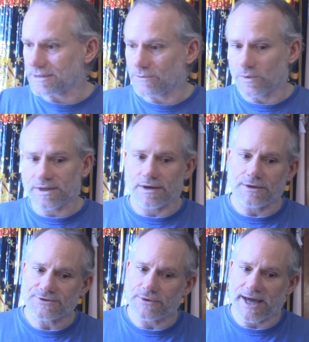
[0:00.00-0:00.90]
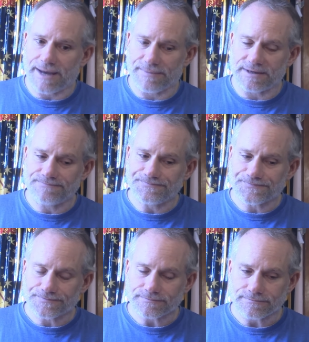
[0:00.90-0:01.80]
What'll also happen,
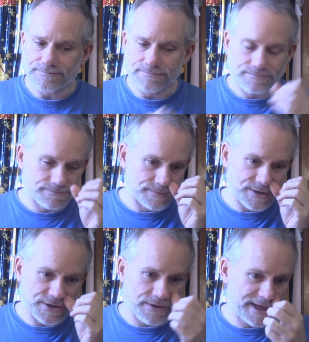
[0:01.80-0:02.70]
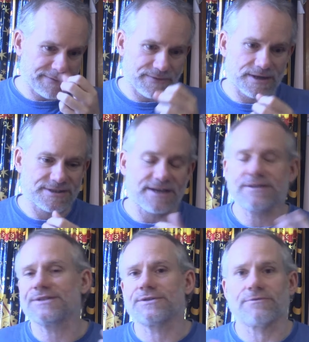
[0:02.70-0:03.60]
so like if we say
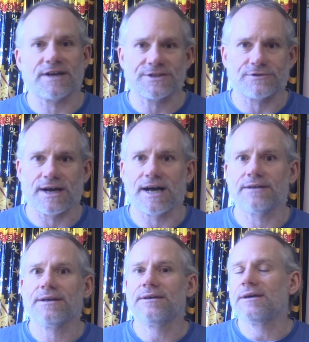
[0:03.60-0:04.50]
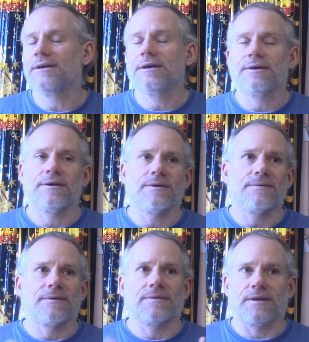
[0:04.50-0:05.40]
this is a restaurant,
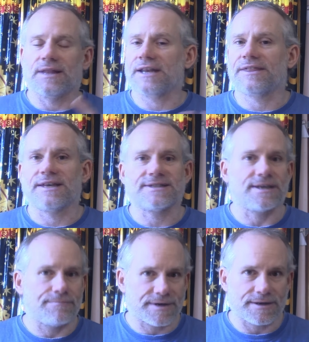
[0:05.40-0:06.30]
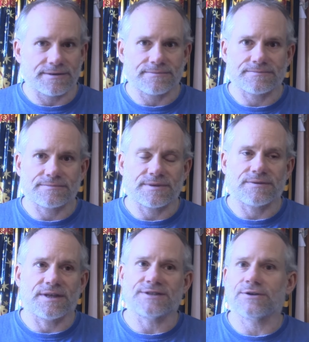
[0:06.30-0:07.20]
a lot of things get burnt,
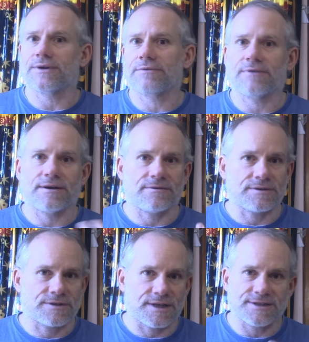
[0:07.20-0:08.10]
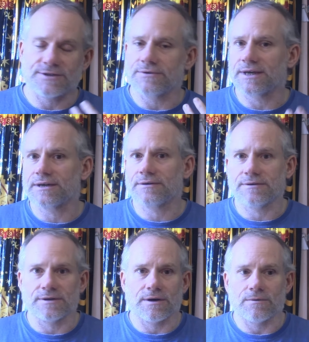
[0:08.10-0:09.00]
things don't get things don't get
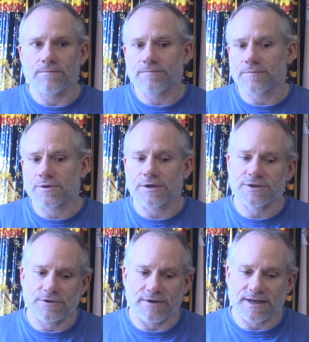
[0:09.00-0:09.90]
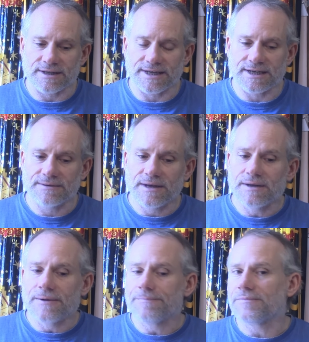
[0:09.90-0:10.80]
you know cooked correctly,
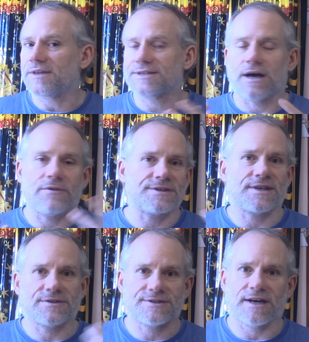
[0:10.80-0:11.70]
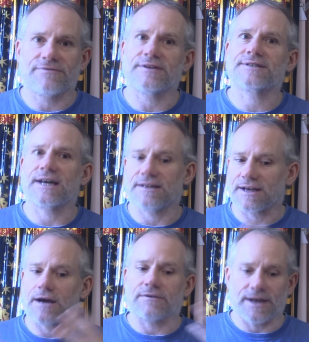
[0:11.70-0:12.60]
this all this other stuff. It's kind of
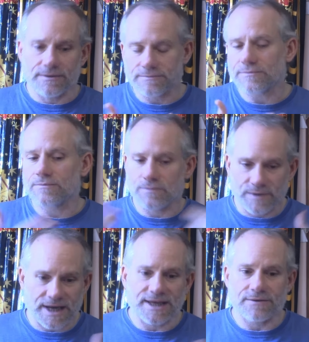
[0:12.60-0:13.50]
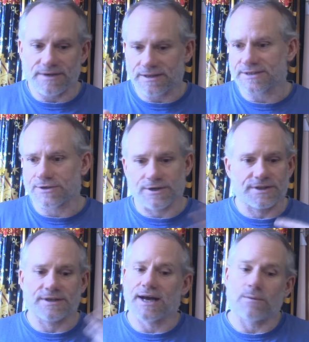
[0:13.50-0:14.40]
like all right, we got to get rid of this
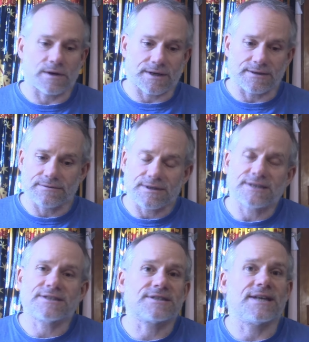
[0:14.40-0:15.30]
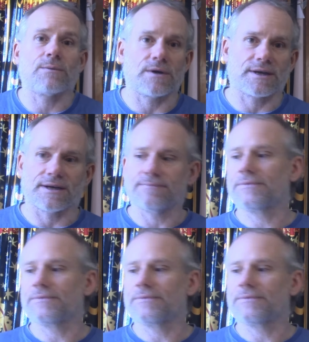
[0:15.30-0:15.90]
cook. They're not working. It's just not working.